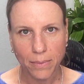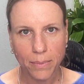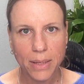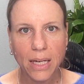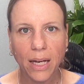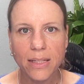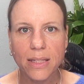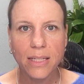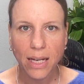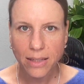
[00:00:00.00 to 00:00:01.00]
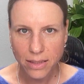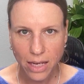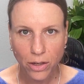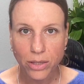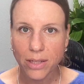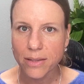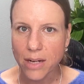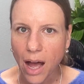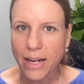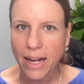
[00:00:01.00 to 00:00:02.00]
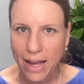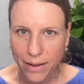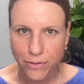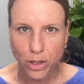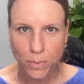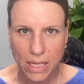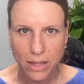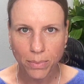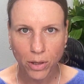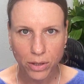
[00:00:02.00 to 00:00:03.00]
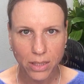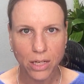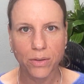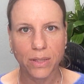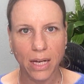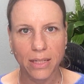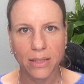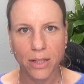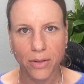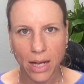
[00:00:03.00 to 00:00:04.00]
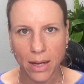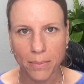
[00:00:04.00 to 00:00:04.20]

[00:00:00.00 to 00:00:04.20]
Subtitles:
because the testator does not have to be the person who signs their name.